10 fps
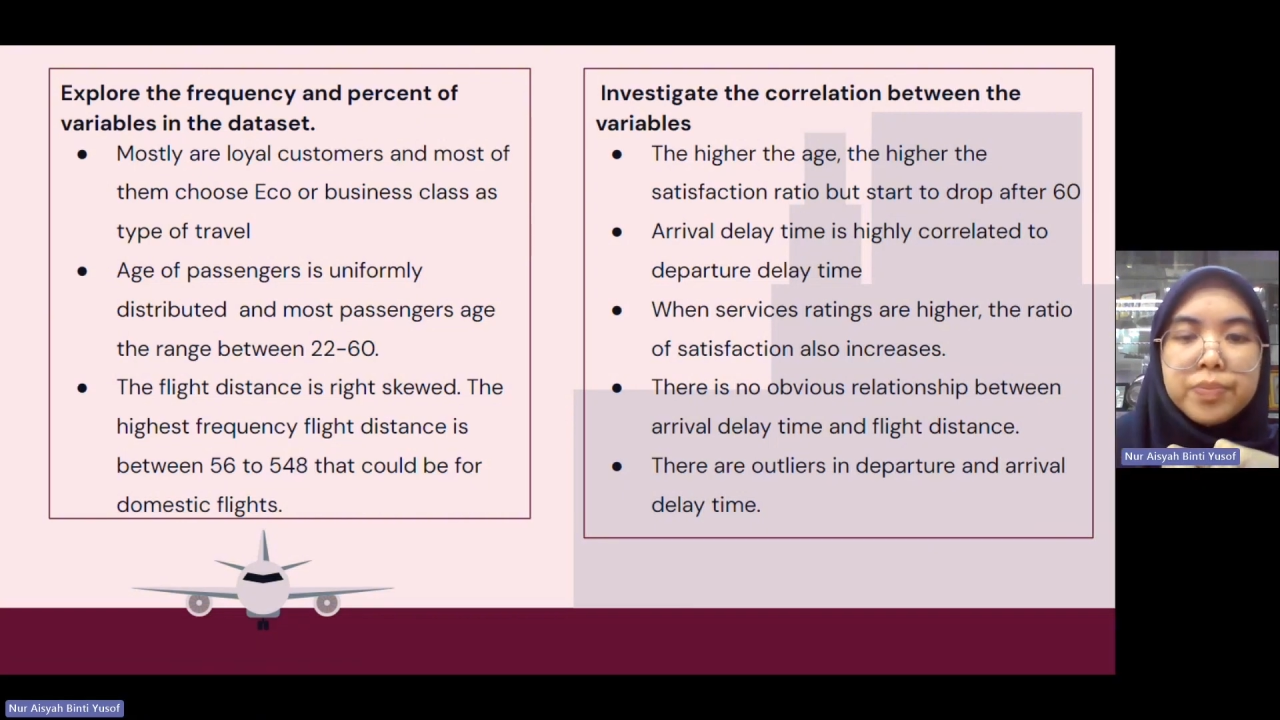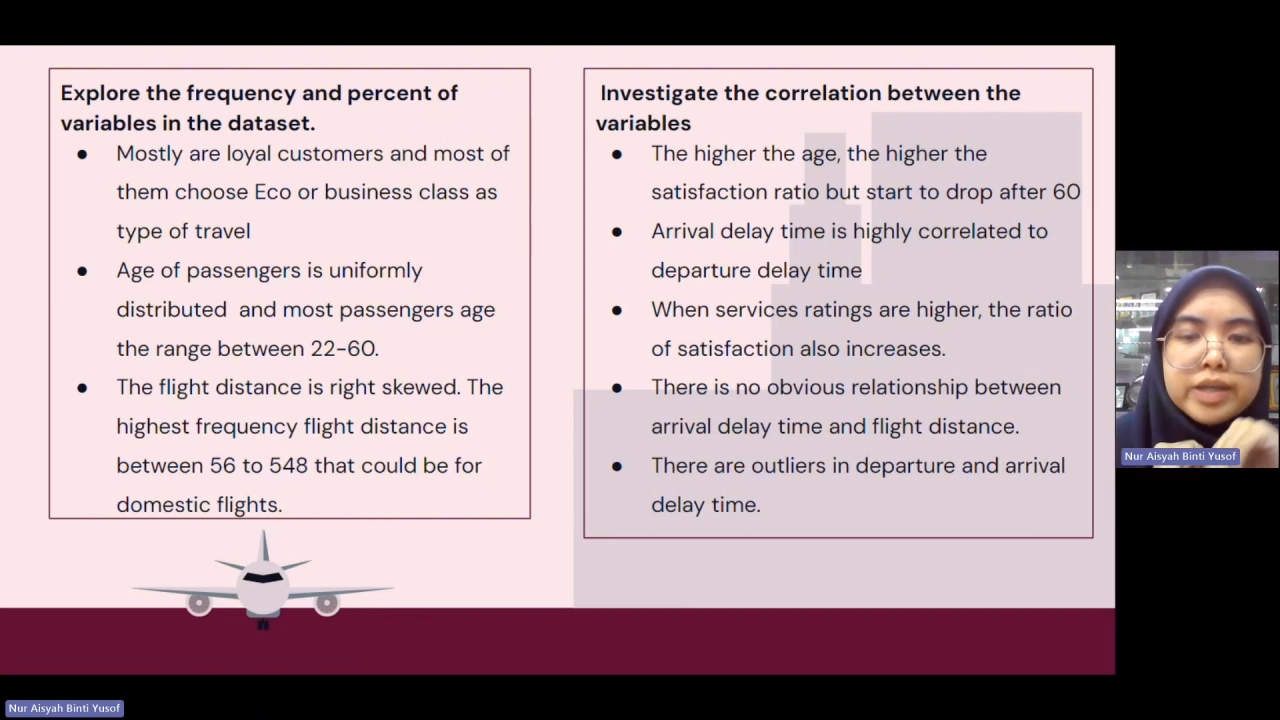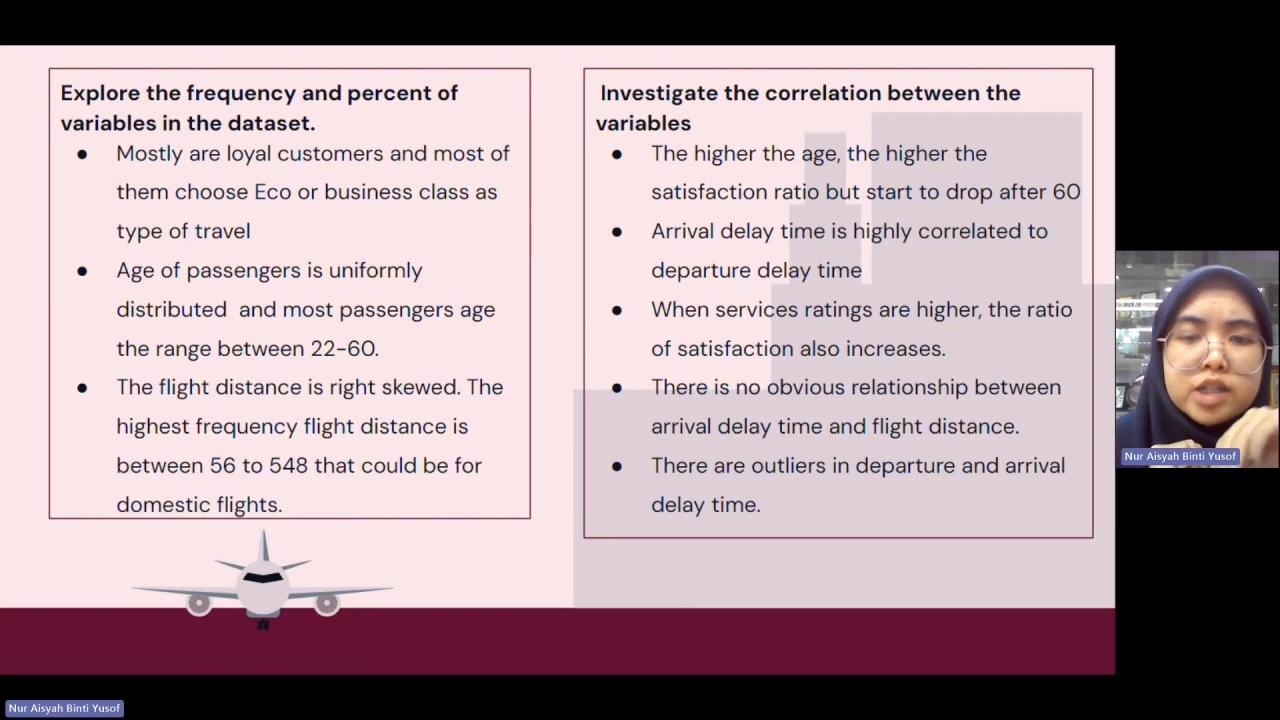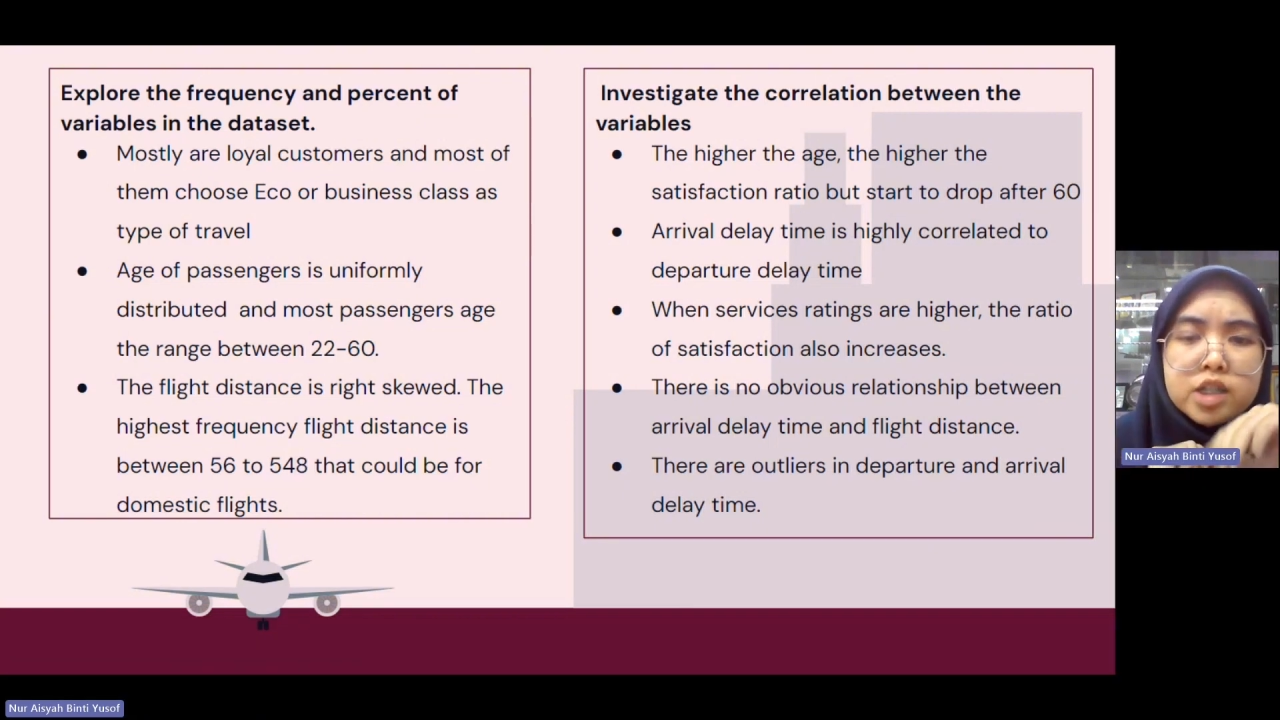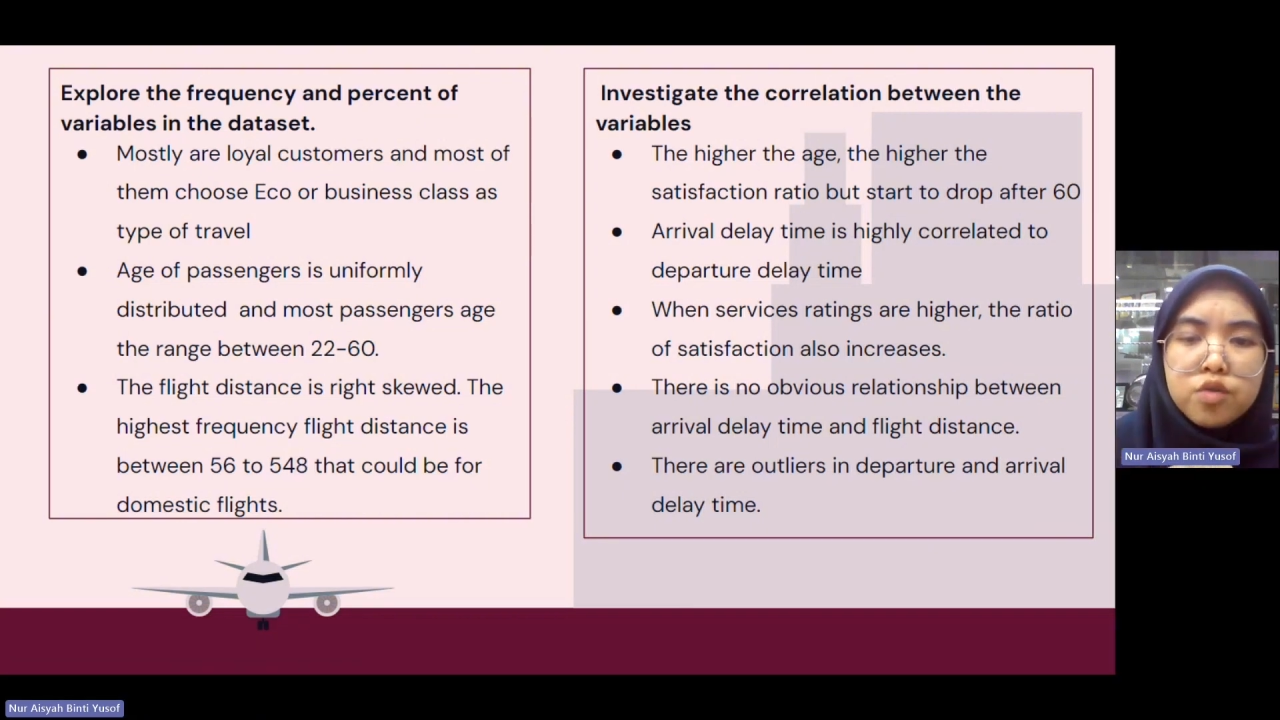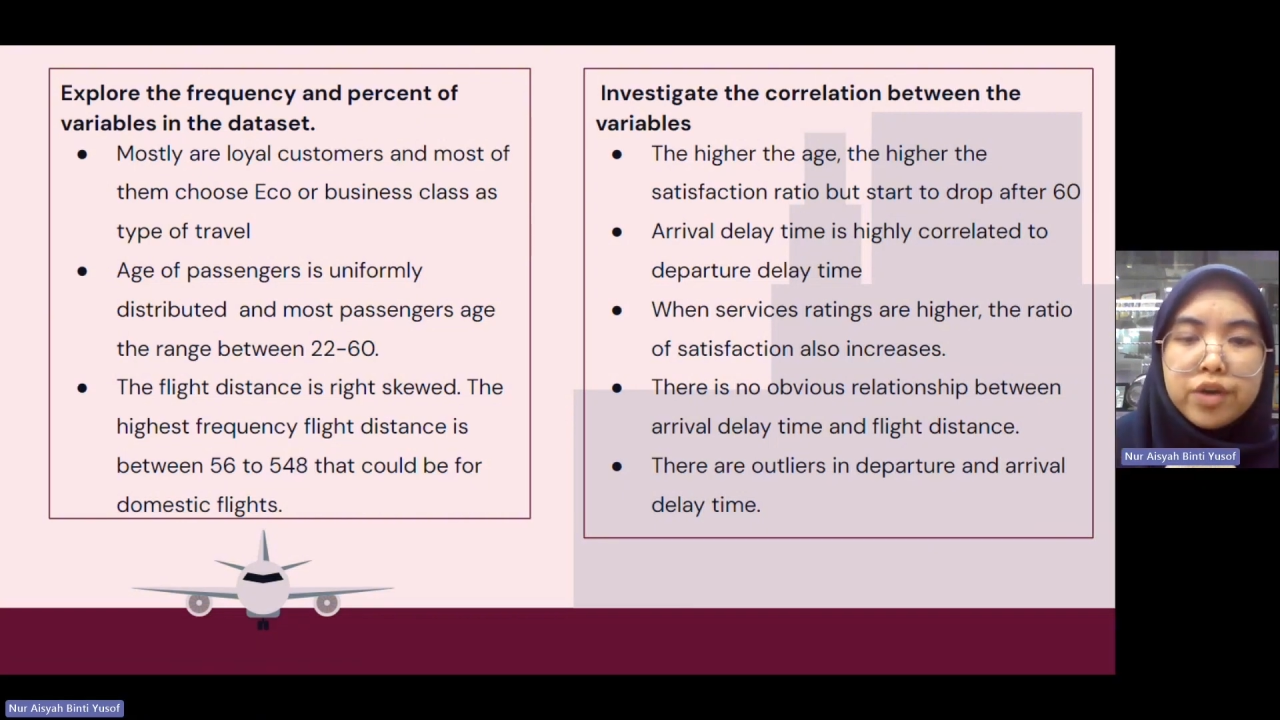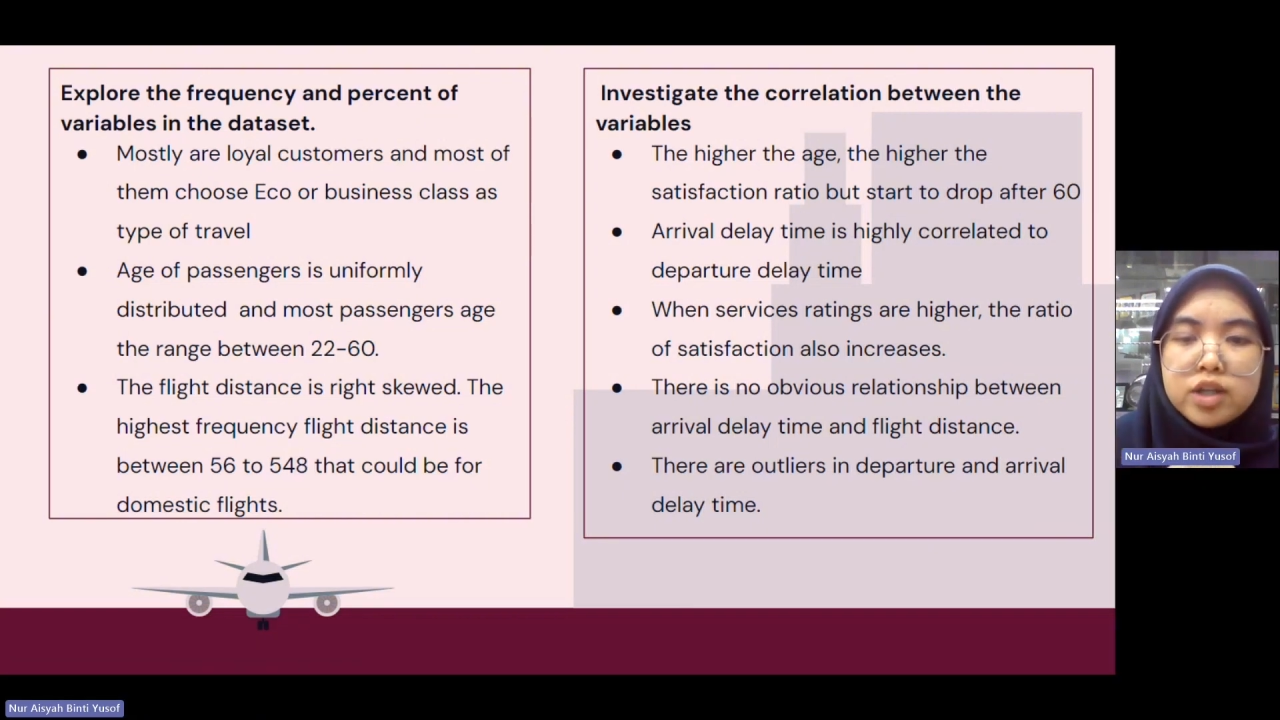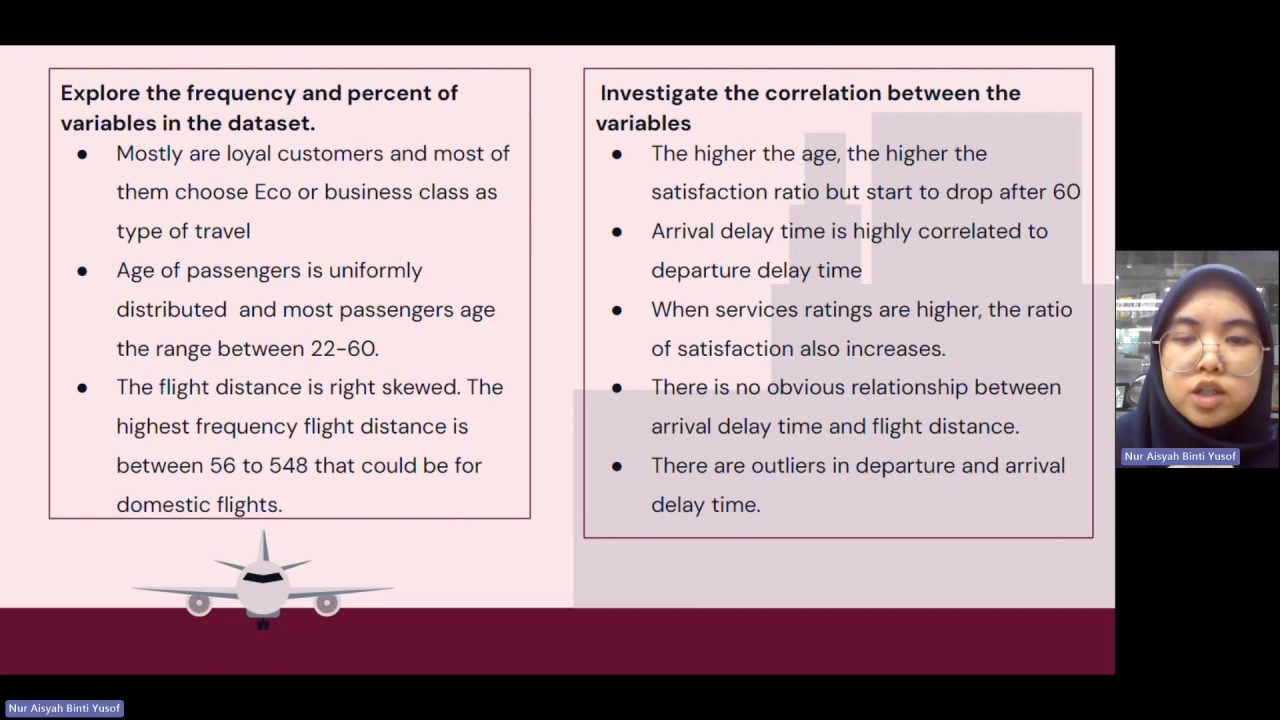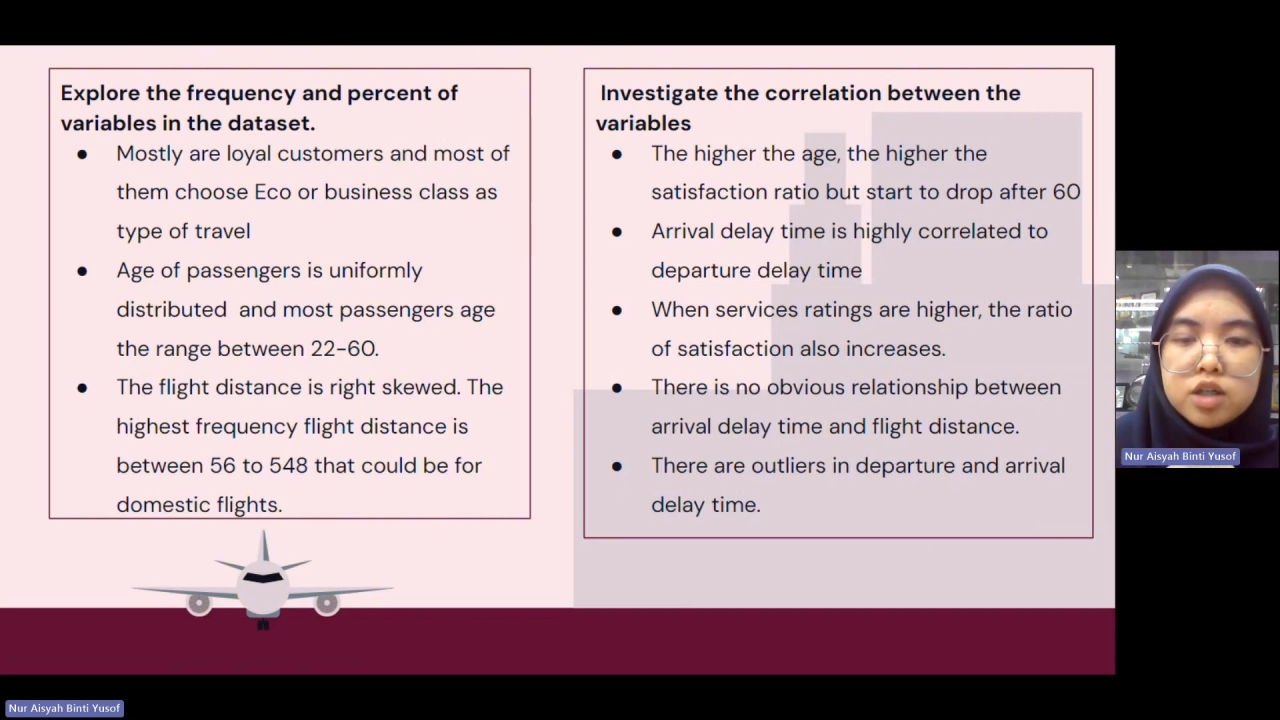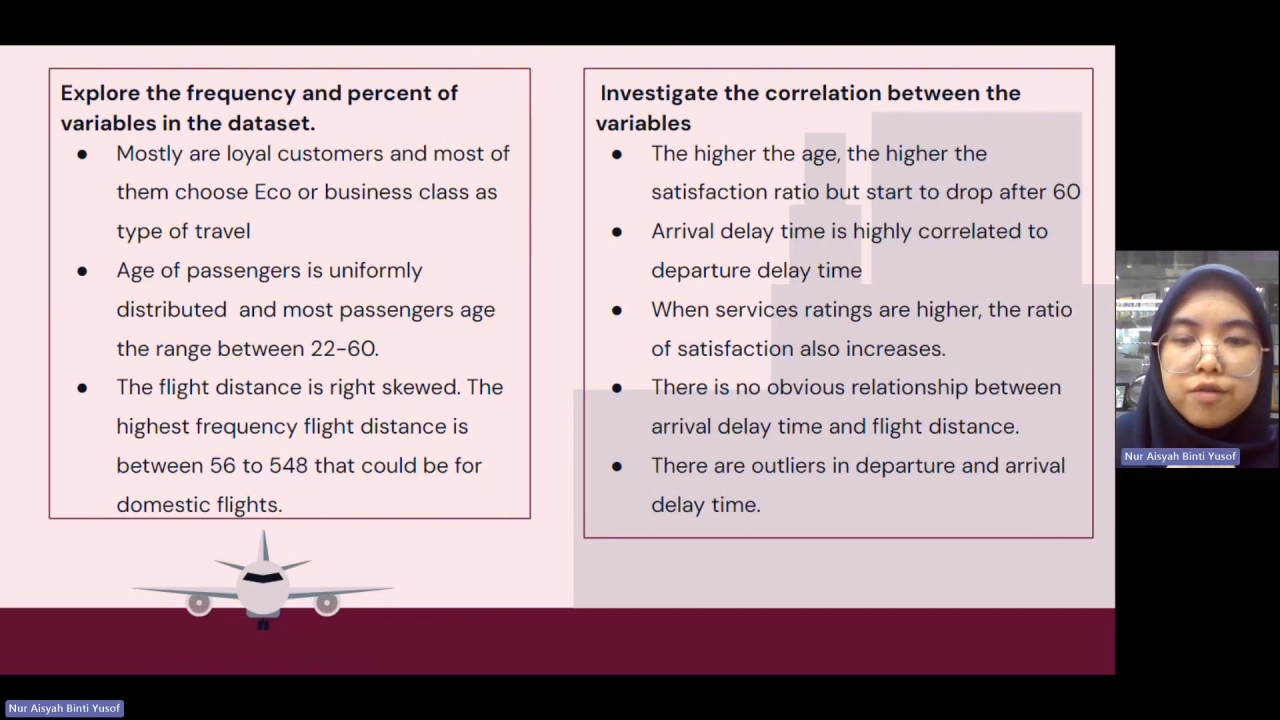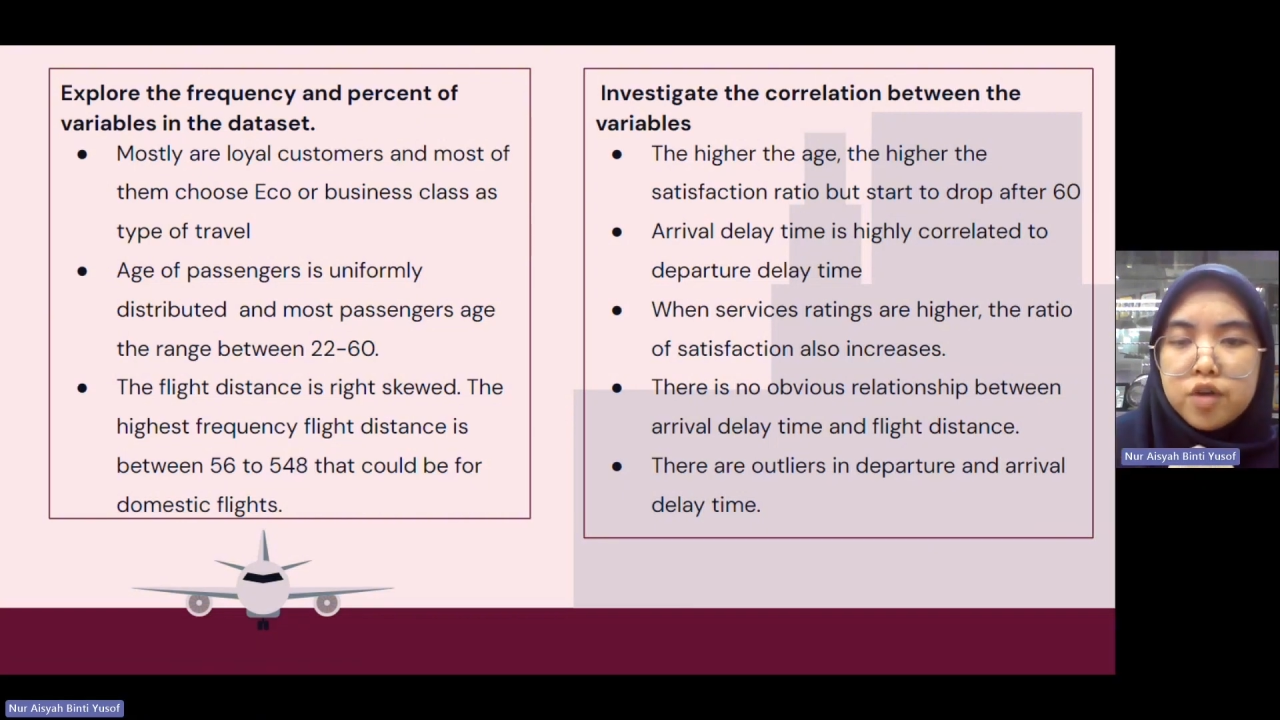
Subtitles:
It's due to financial